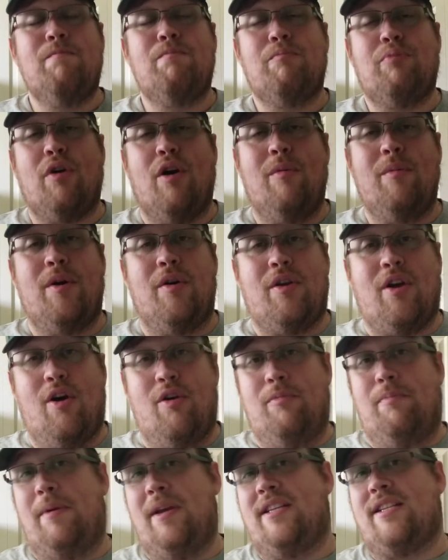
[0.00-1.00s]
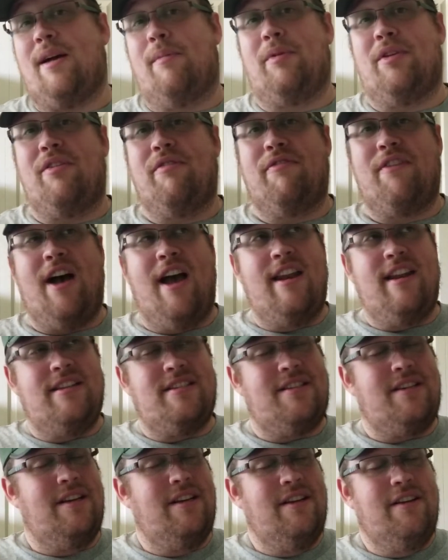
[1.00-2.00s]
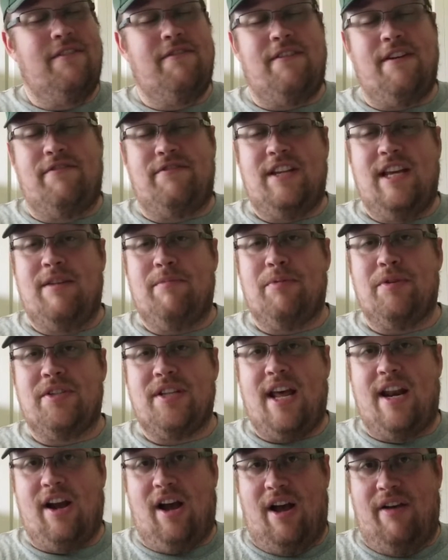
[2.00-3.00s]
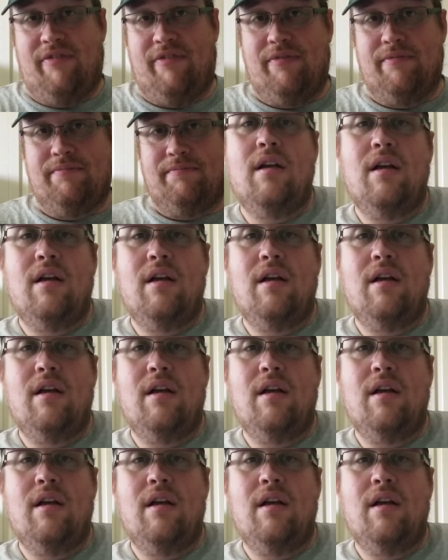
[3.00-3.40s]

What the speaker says: Promo code BWFinest, 15% off.